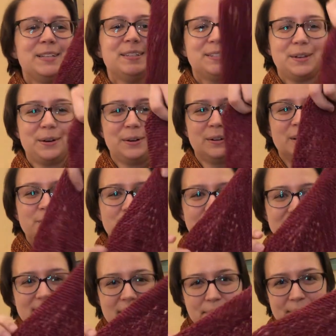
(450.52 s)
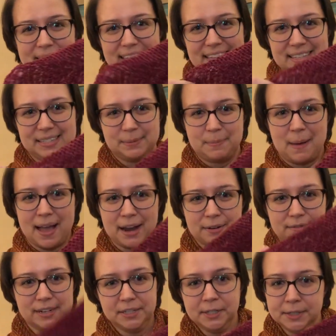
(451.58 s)
So first up is my
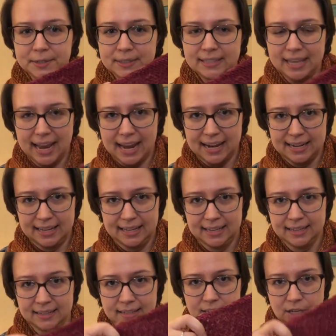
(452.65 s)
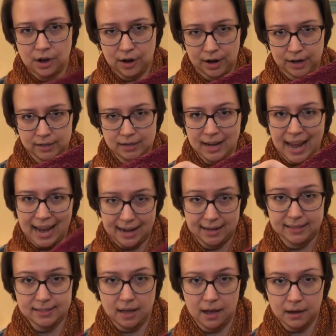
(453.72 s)
original Annie yarn
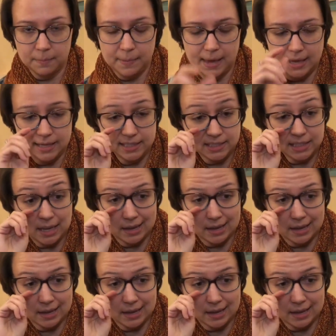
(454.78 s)
Annie sock base.